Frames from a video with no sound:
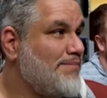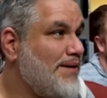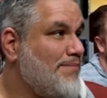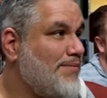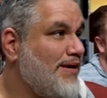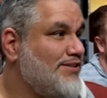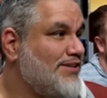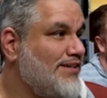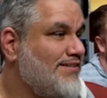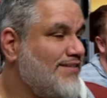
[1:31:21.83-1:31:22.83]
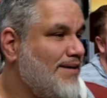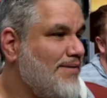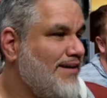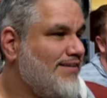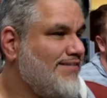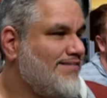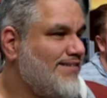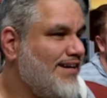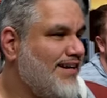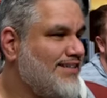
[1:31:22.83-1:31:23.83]
in Paper Magic? I mean,
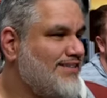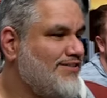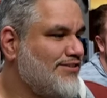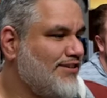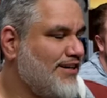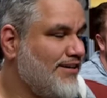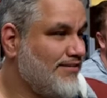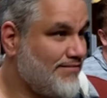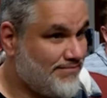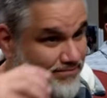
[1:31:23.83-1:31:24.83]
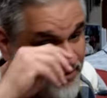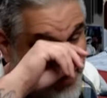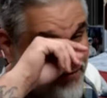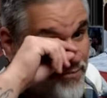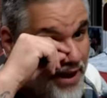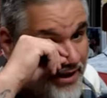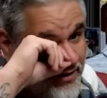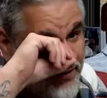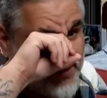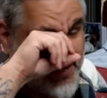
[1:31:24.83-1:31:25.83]
I guess you just look at your life pad and you
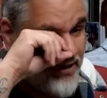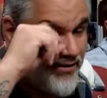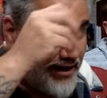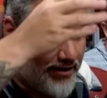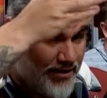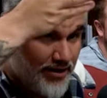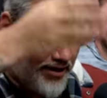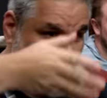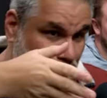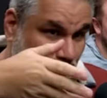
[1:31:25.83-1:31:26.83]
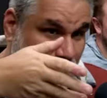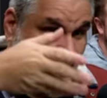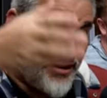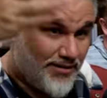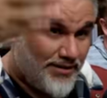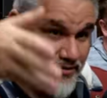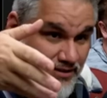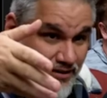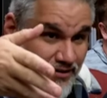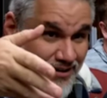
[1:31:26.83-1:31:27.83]
can say, okay, here's one column, here's
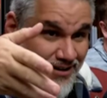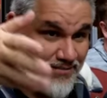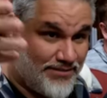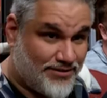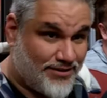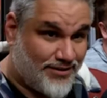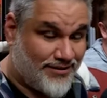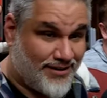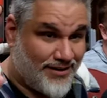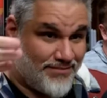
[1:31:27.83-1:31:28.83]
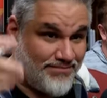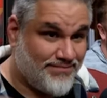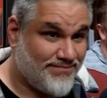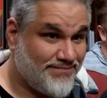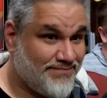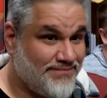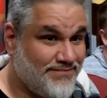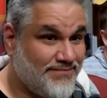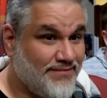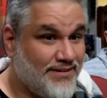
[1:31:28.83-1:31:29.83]
another column, here's a third column. Also, in
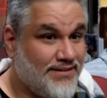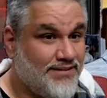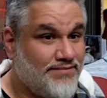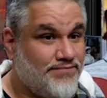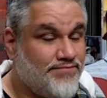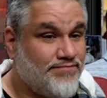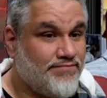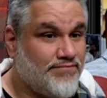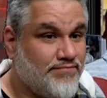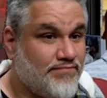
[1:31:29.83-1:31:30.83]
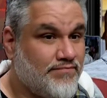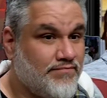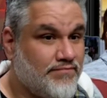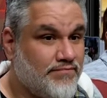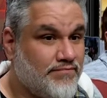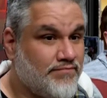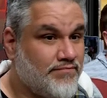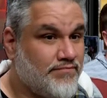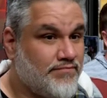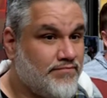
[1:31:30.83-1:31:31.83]
a real game of Magic, like, the
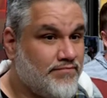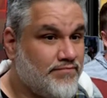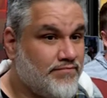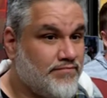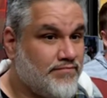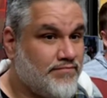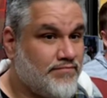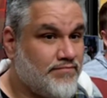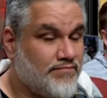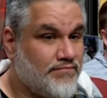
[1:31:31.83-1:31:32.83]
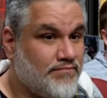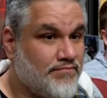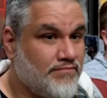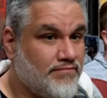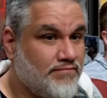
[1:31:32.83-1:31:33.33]
shuffling up your board really